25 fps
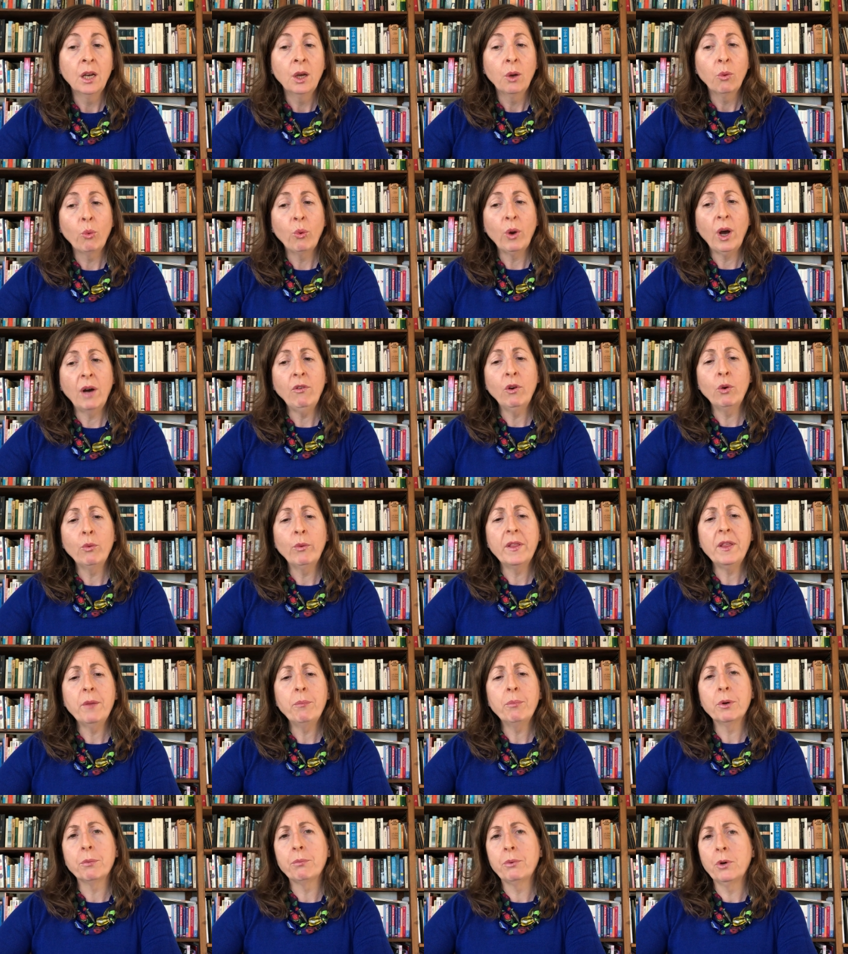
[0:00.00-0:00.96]
We have
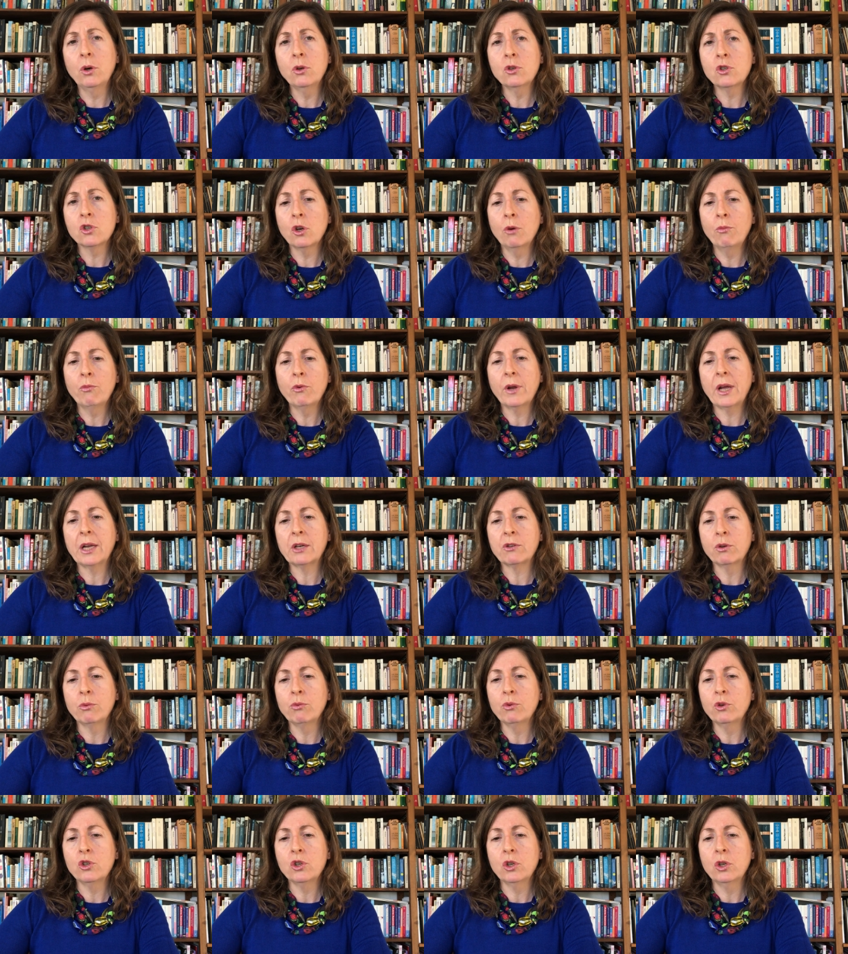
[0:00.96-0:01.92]
already proposed some
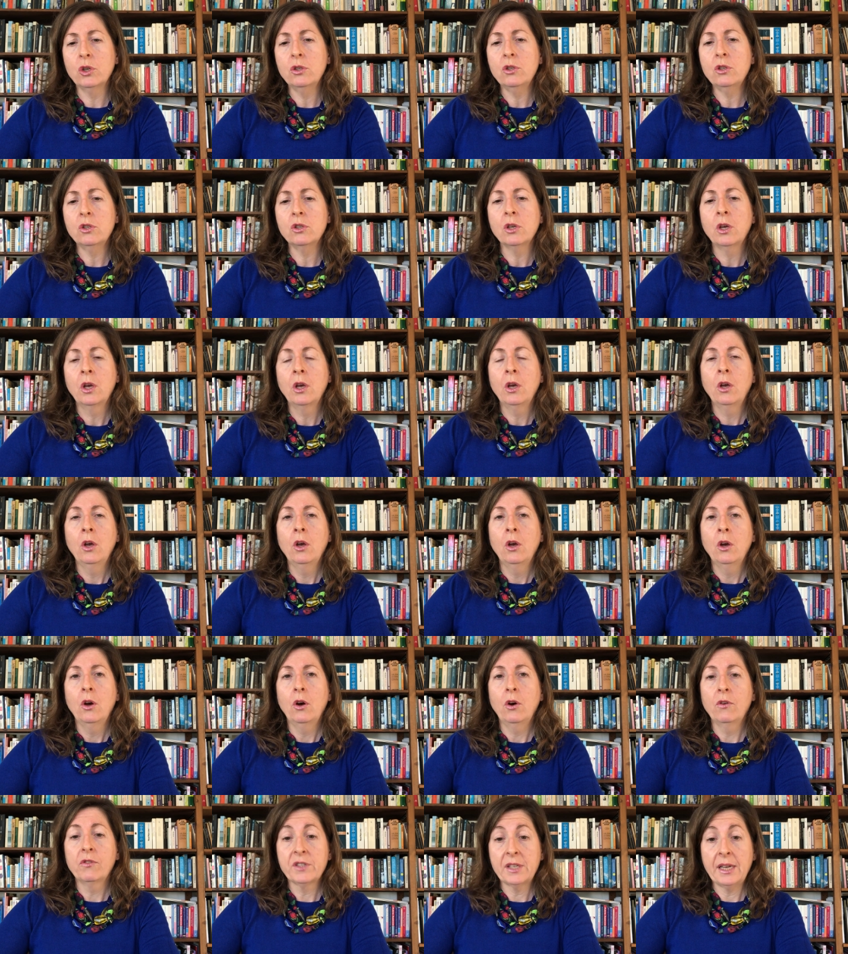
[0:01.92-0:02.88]
reattributions
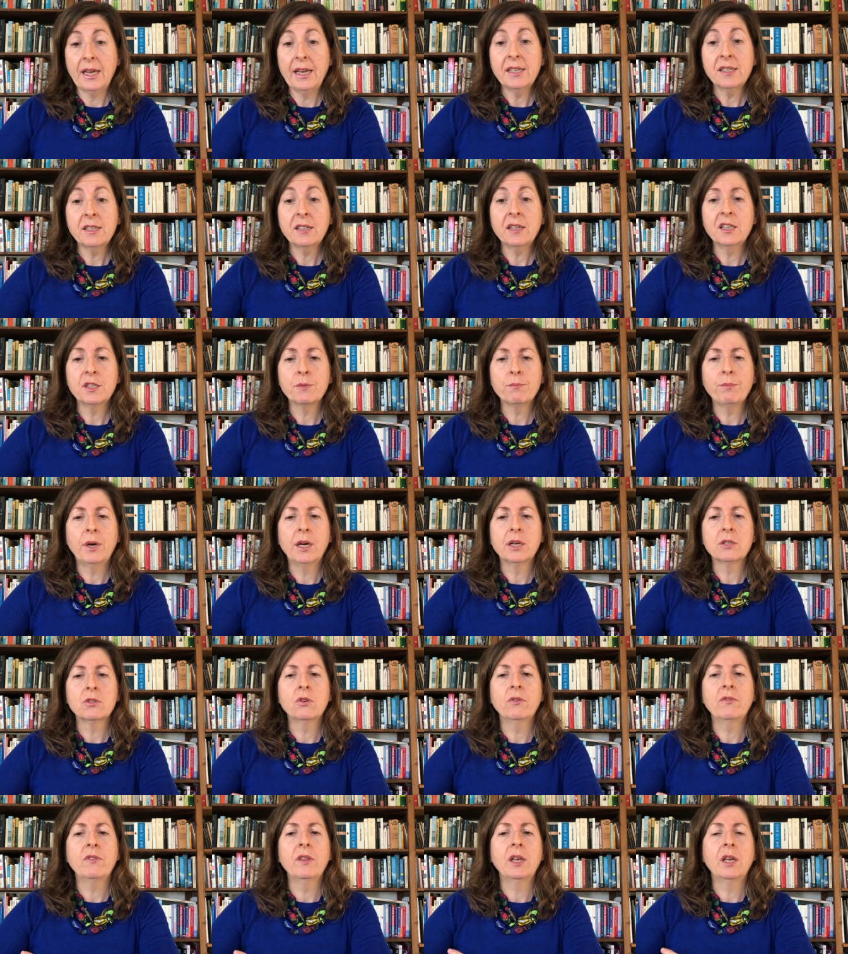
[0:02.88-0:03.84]
of tasks as
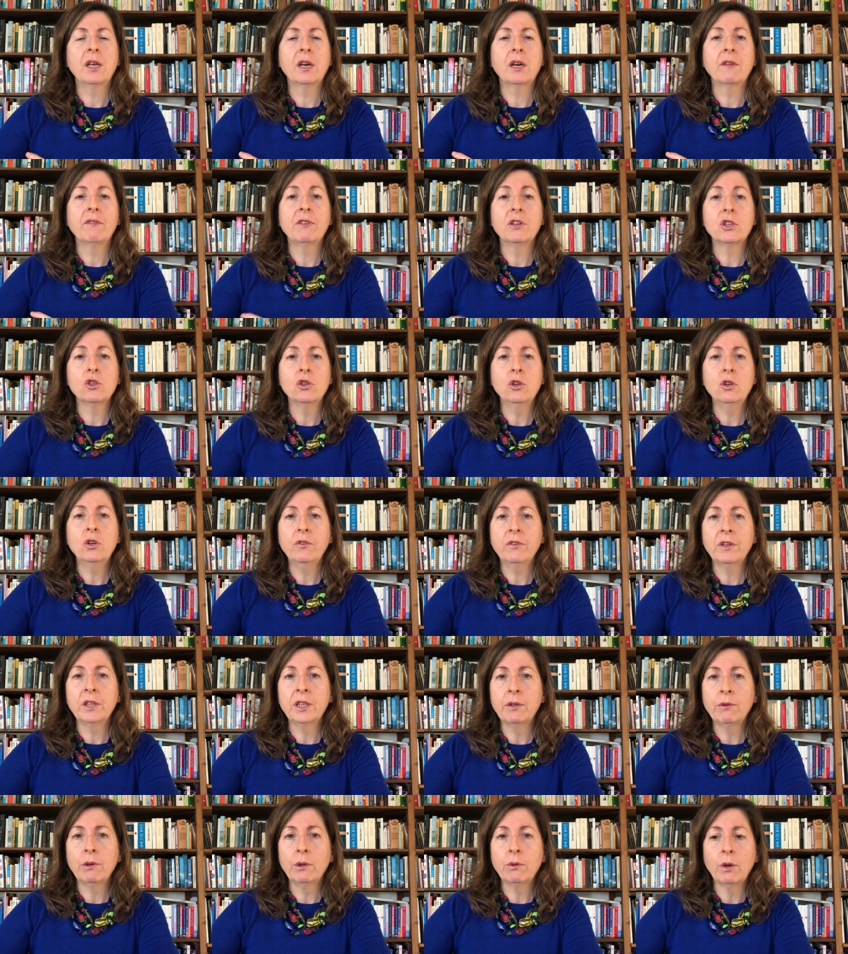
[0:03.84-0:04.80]
part of the revision of
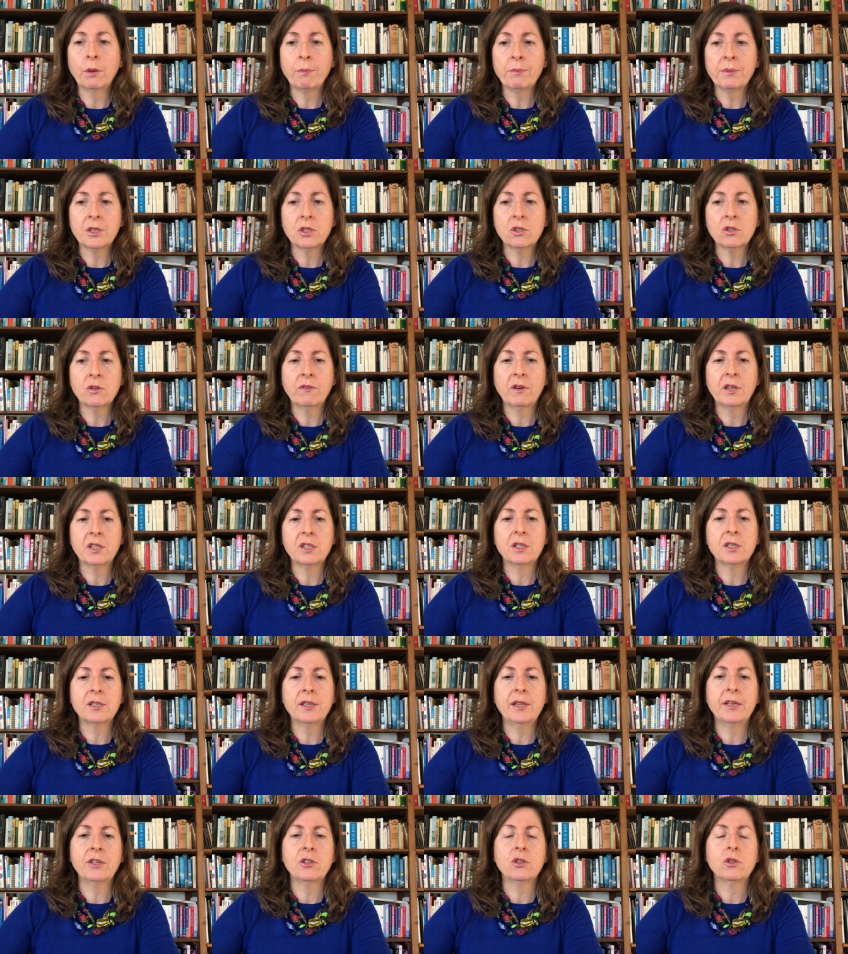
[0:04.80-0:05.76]
individual pieces of
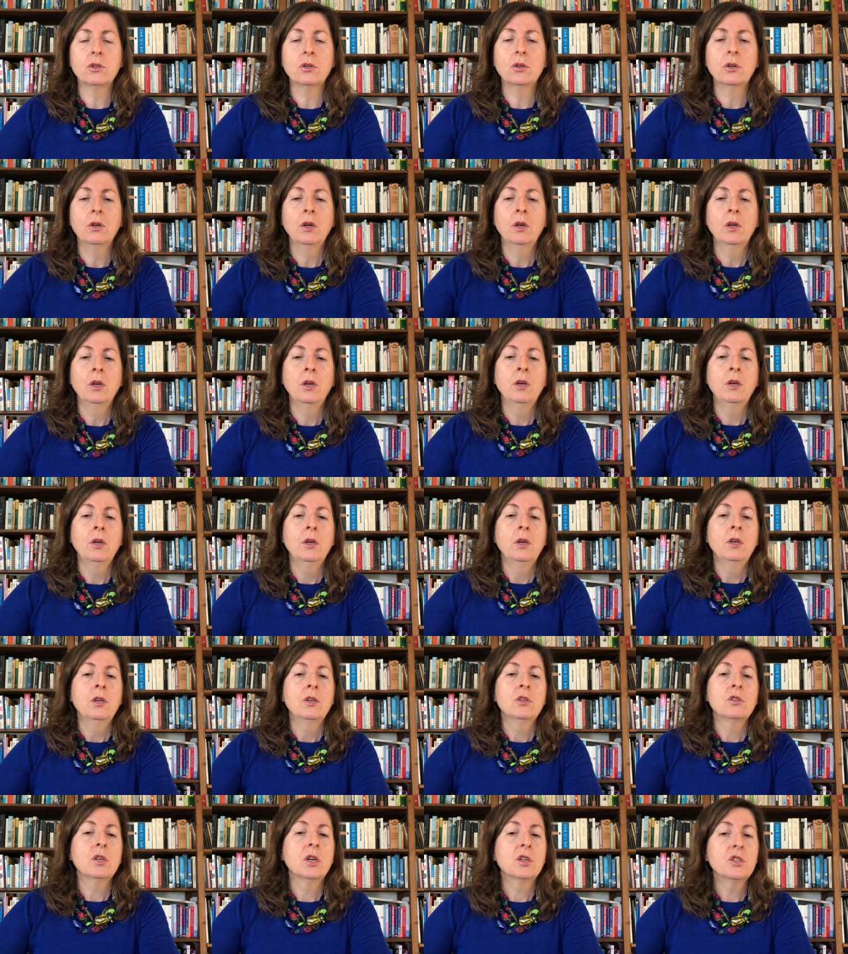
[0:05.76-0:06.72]
legislation,
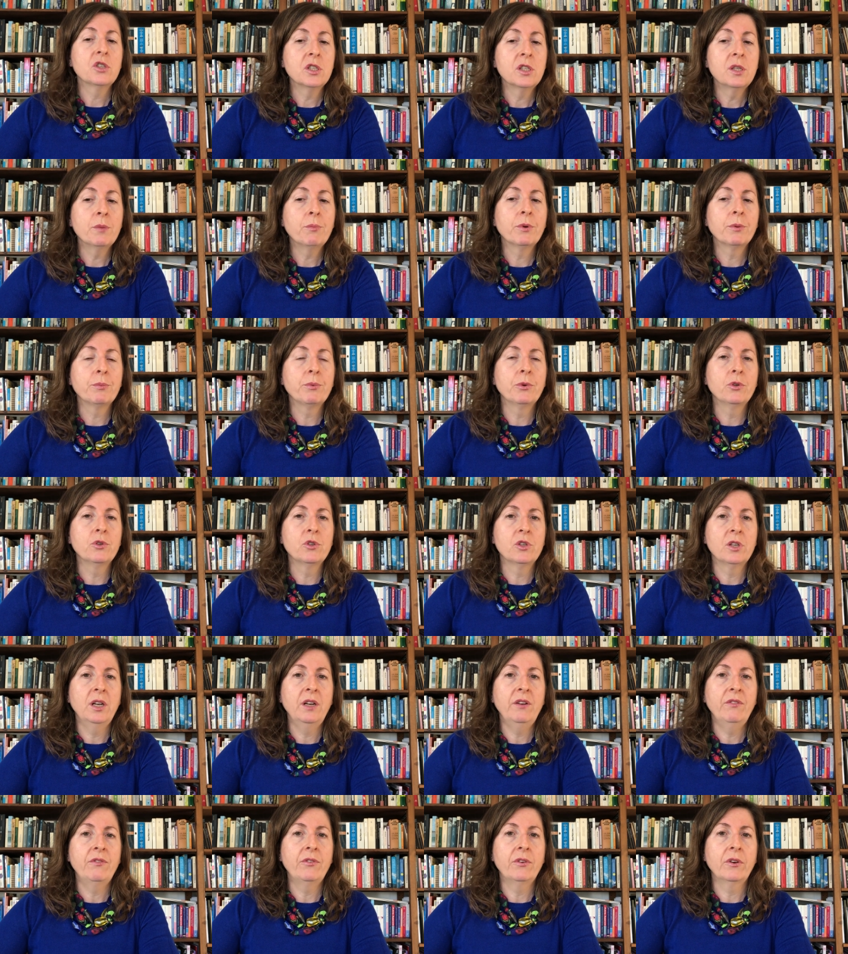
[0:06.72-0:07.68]
such as the
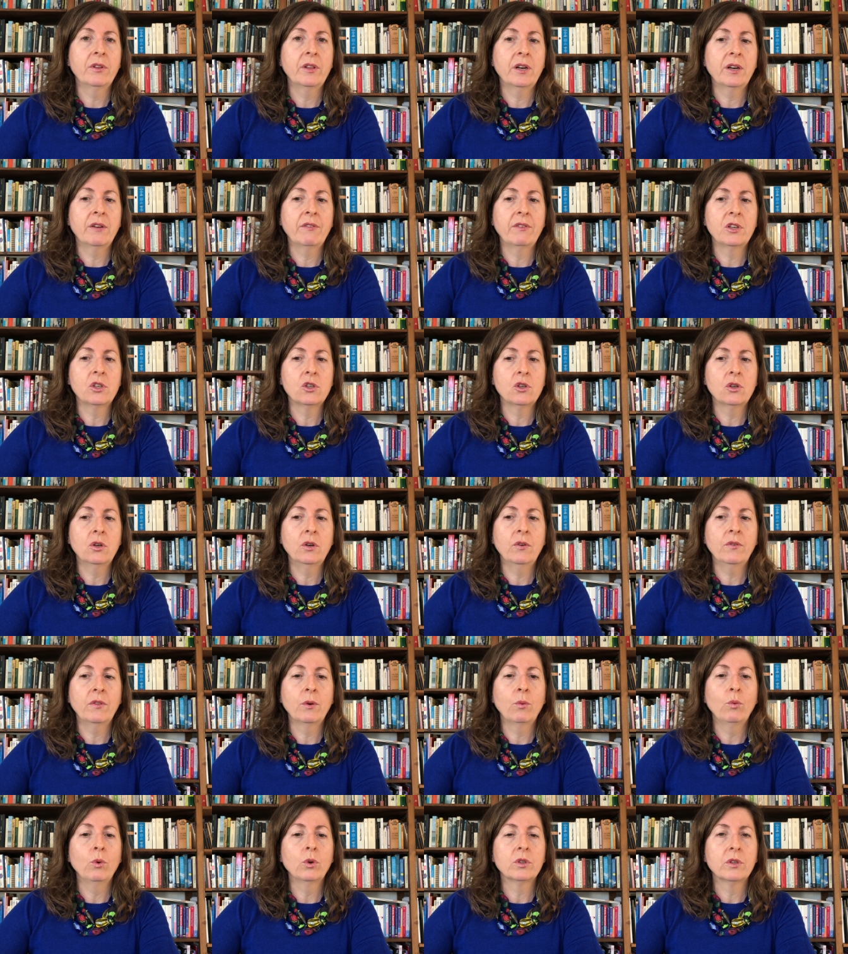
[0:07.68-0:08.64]
proposal for the revision of
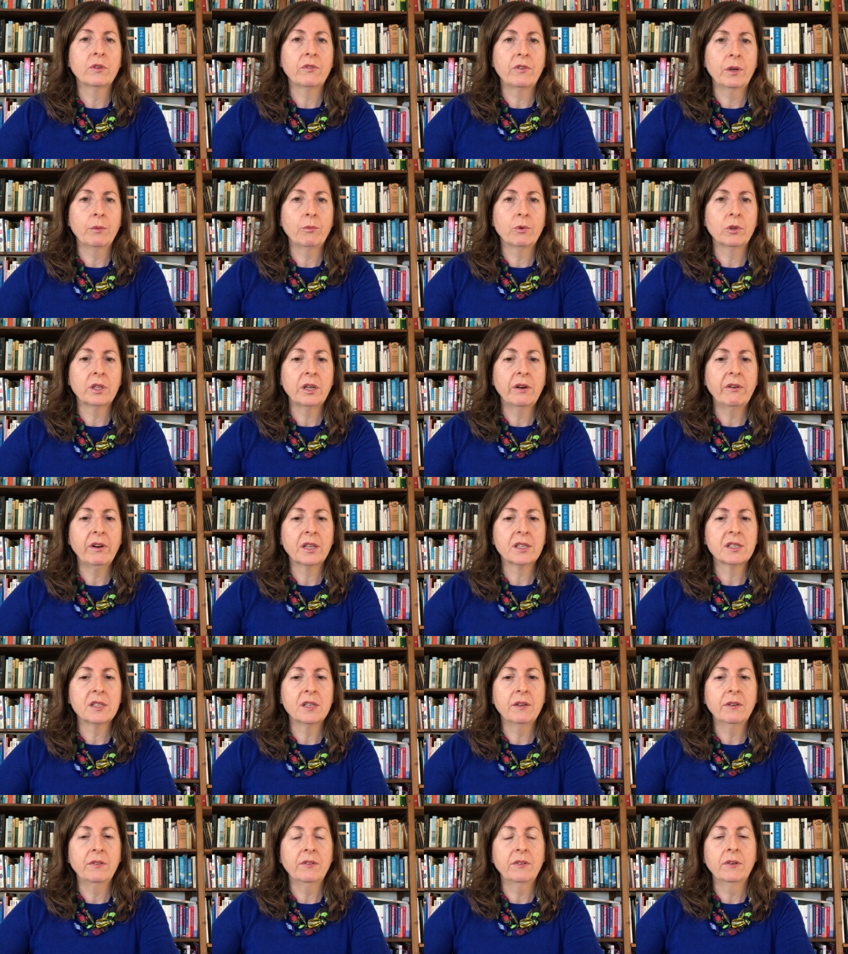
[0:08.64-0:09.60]
the Water Framework
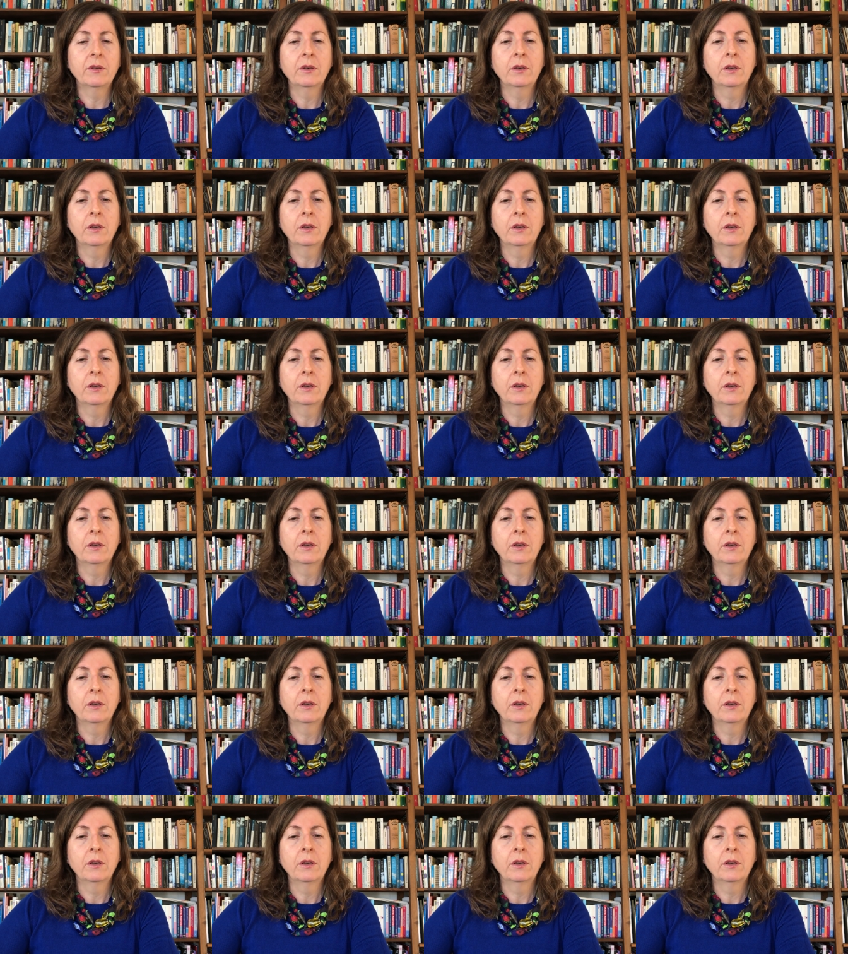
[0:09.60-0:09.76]
Directive.